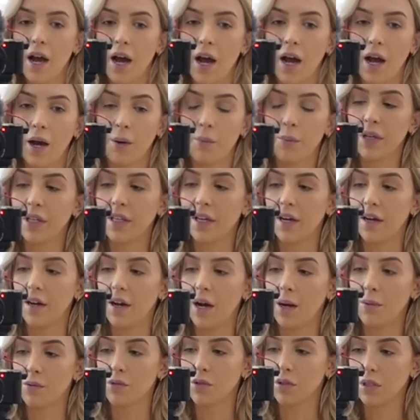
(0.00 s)
But yeah,
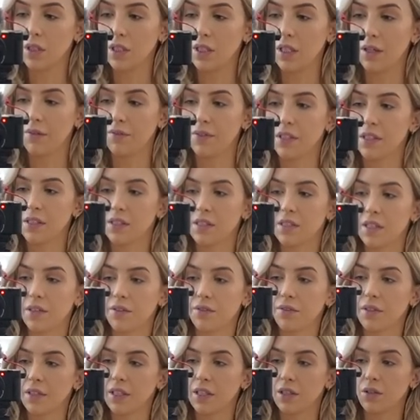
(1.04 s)
absolutely love this.
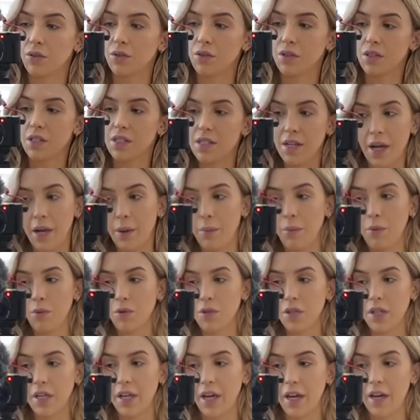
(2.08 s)
Definitely a good staple
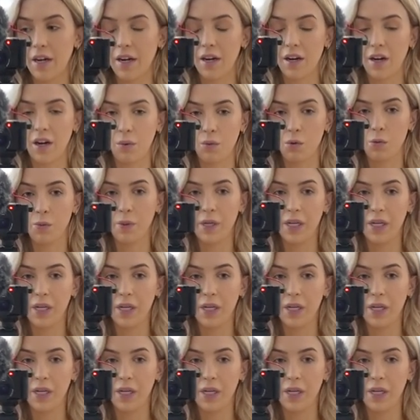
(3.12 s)
to get, and I will